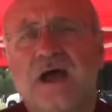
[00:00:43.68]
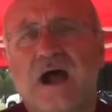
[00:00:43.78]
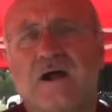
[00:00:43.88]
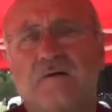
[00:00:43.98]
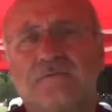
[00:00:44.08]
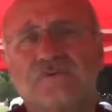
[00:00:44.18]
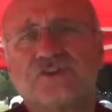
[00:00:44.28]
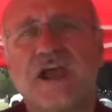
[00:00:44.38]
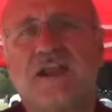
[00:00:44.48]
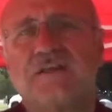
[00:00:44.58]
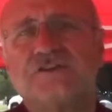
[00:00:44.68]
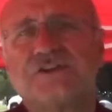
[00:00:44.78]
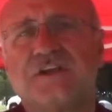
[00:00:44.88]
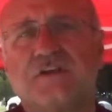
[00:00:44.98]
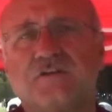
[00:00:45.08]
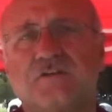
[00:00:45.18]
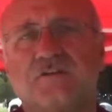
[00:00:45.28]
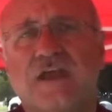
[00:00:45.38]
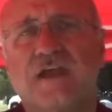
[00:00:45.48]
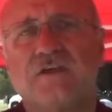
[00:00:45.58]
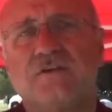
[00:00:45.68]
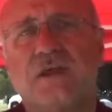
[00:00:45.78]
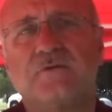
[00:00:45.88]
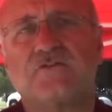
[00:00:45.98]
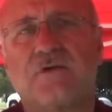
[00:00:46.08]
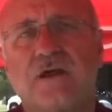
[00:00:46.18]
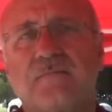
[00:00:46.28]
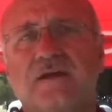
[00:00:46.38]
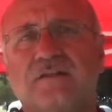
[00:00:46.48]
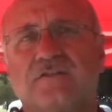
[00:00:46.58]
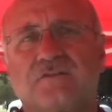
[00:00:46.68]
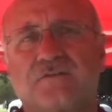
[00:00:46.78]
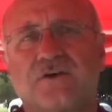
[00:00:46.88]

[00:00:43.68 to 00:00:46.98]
Our challenge is how do you demonstrate methods of